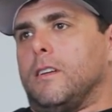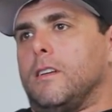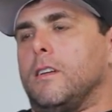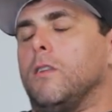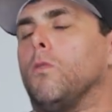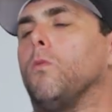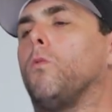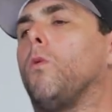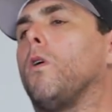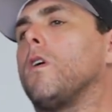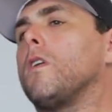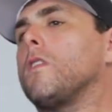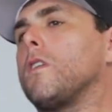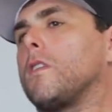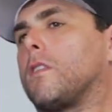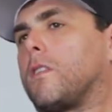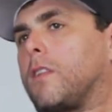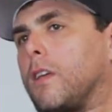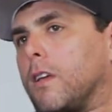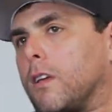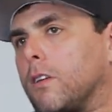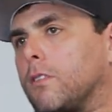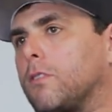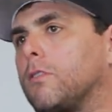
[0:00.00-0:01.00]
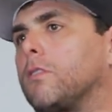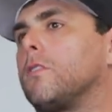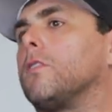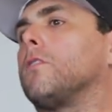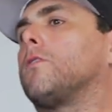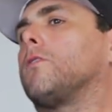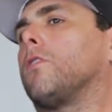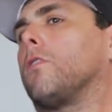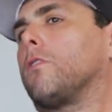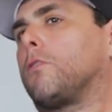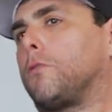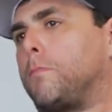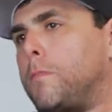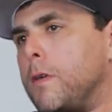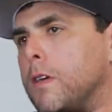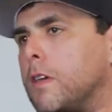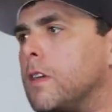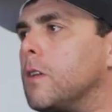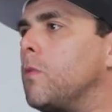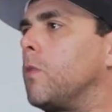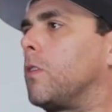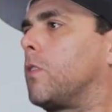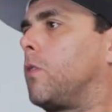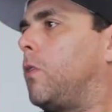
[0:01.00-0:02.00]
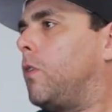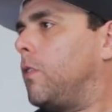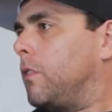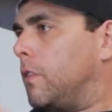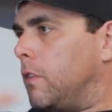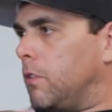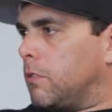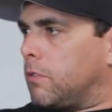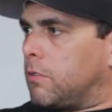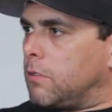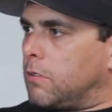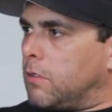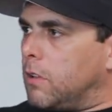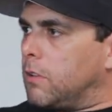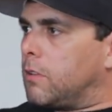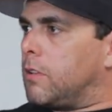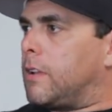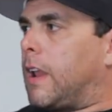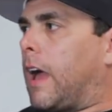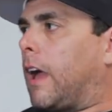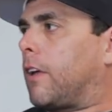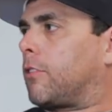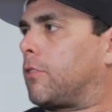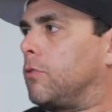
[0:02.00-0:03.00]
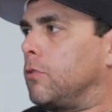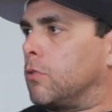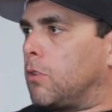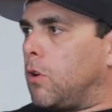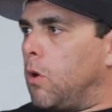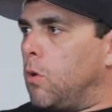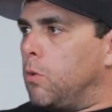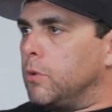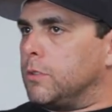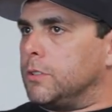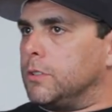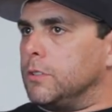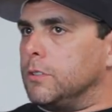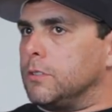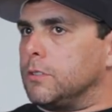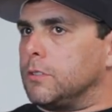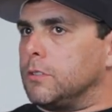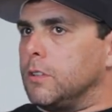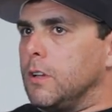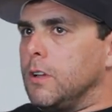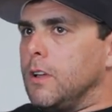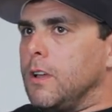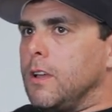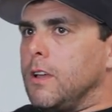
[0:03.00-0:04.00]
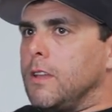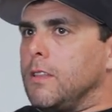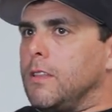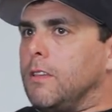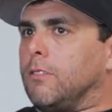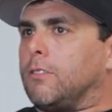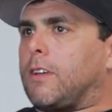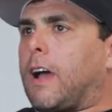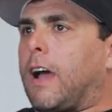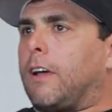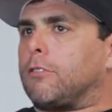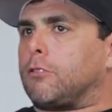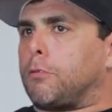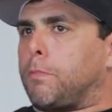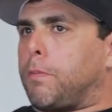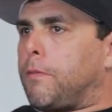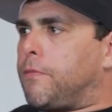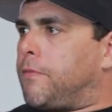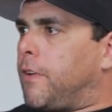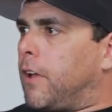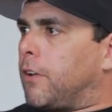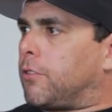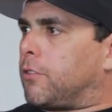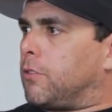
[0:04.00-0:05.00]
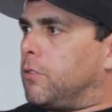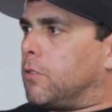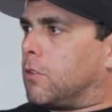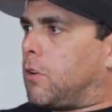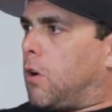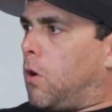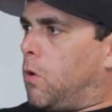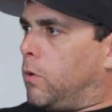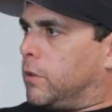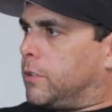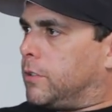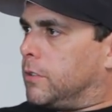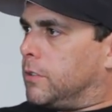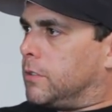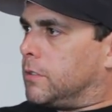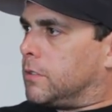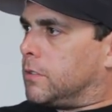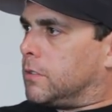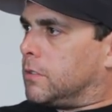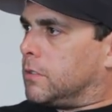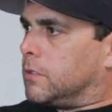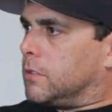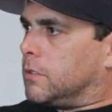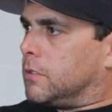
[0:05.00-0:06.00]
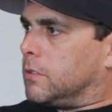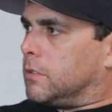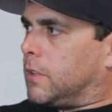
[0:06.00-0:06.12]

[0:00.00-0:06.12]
one of the things, so speaking with all these international coaches, these guys are professional coaches.